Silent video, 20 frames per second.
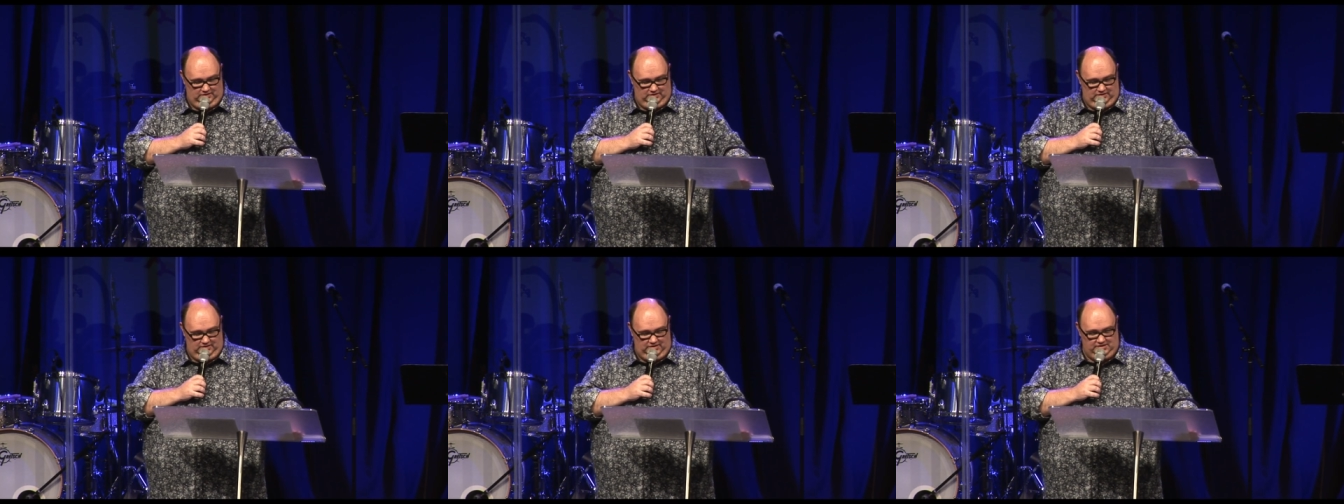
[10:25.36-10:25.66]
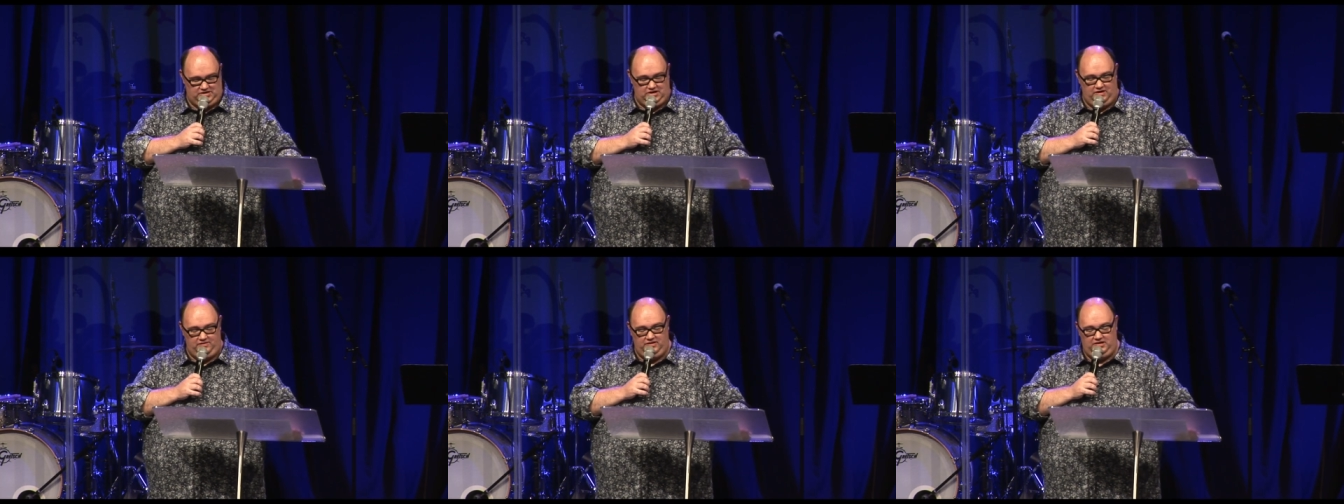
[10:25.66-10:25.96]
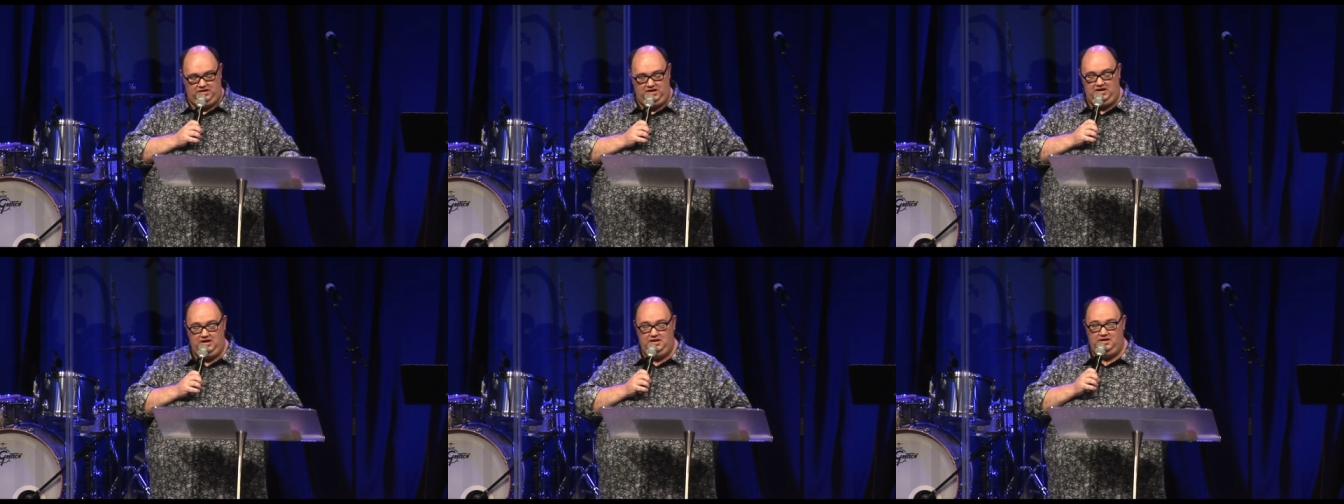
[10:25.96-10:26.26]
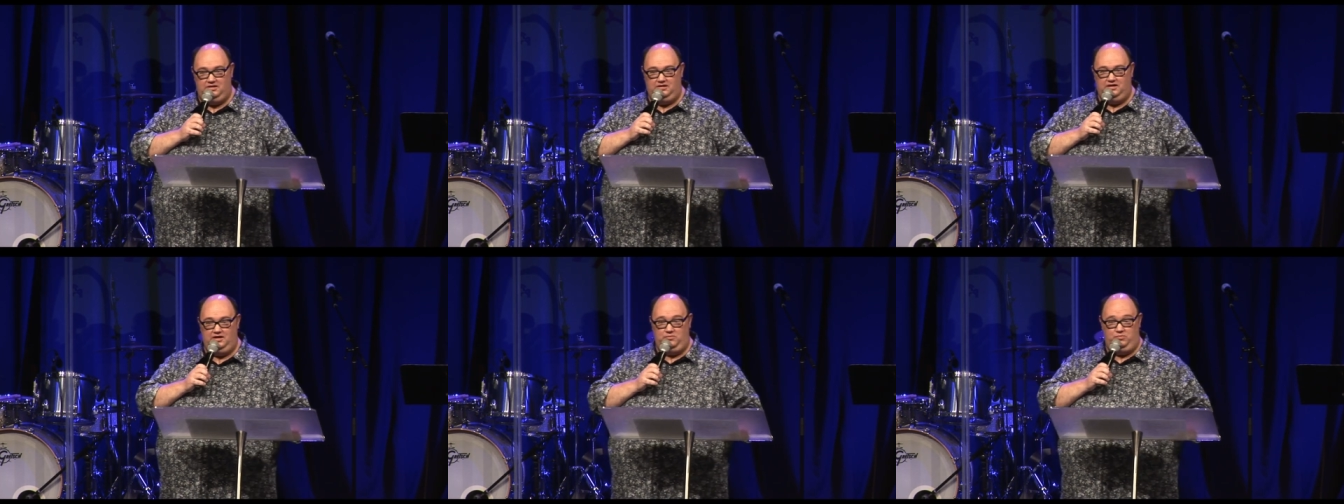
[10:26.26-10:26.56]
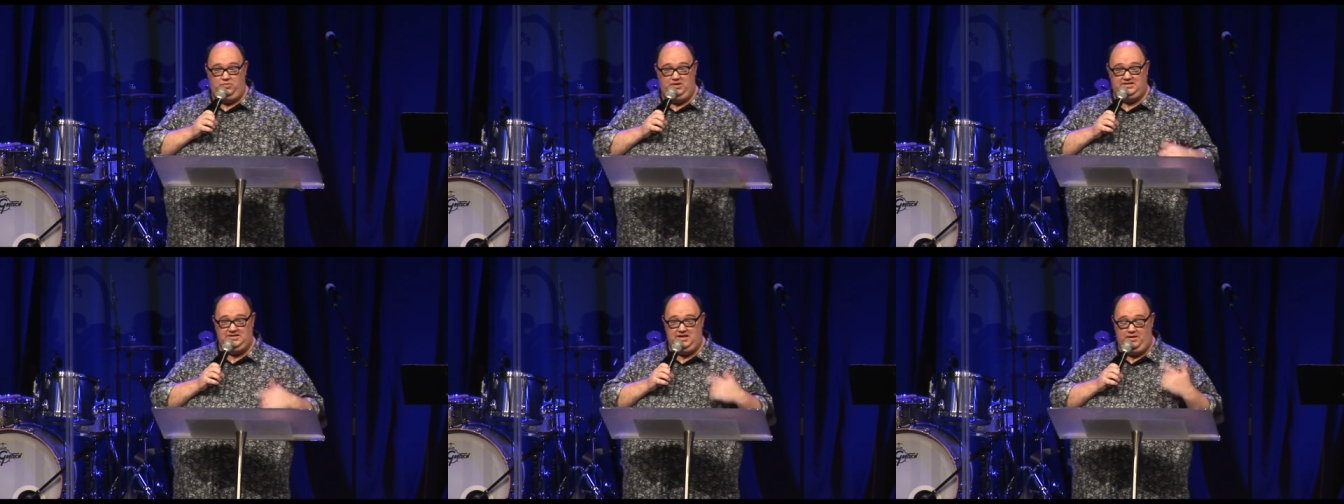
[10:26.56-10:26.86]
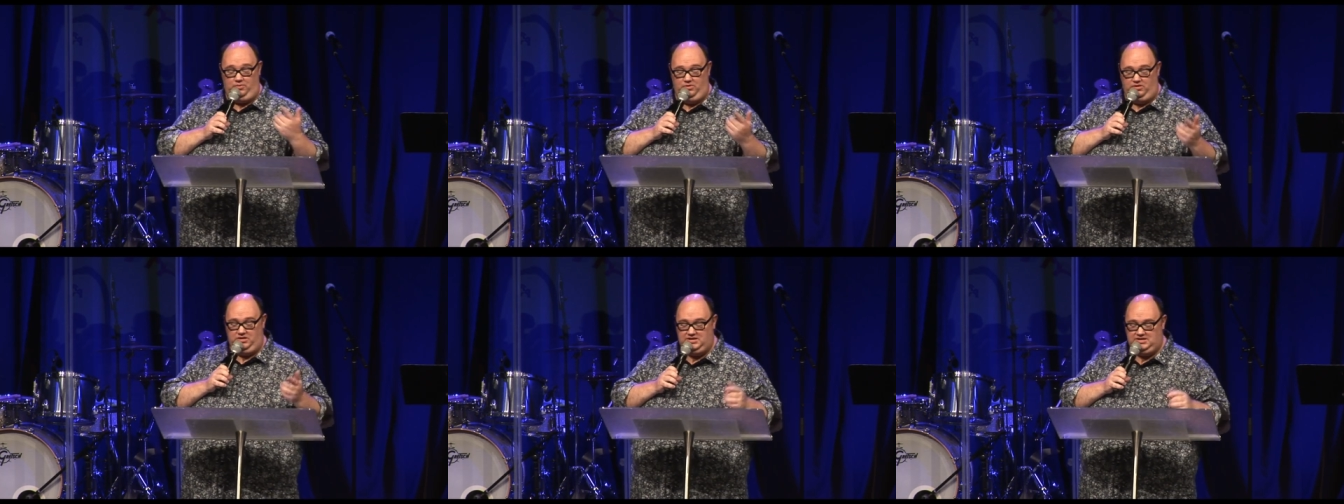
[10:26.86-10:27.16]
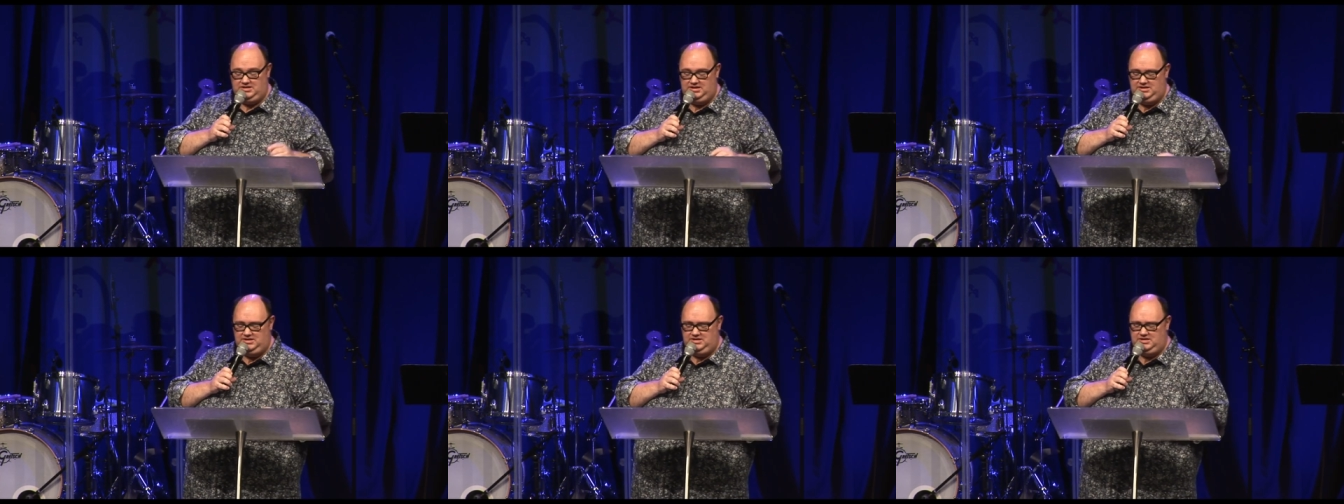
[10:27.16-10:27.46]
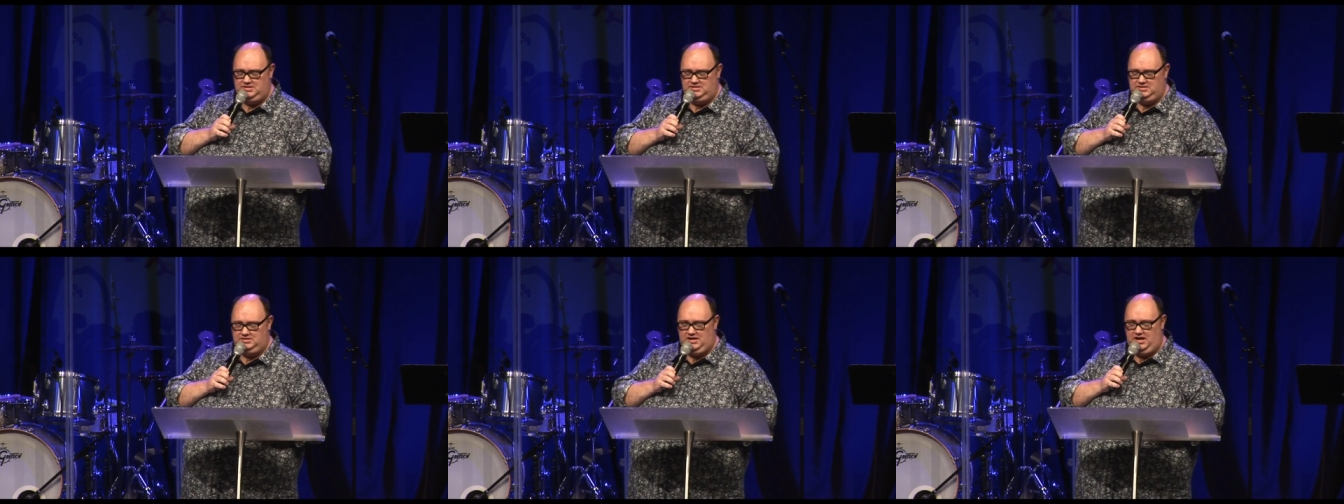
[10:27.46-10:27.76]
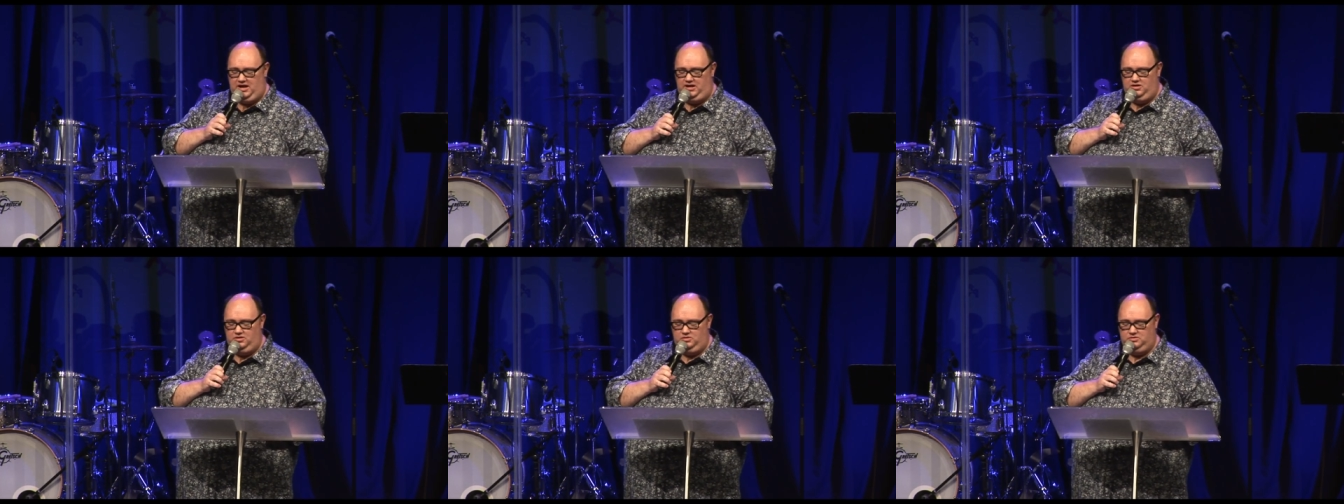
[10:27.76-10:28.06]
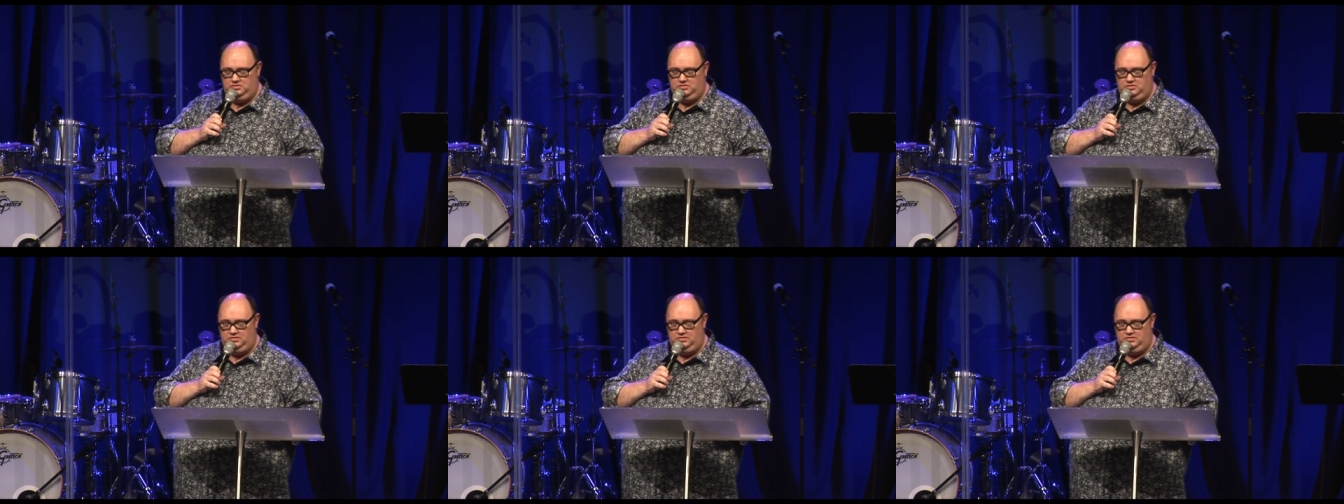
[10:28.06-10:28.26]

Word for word: And so the king picks up on this and he says, Daniel,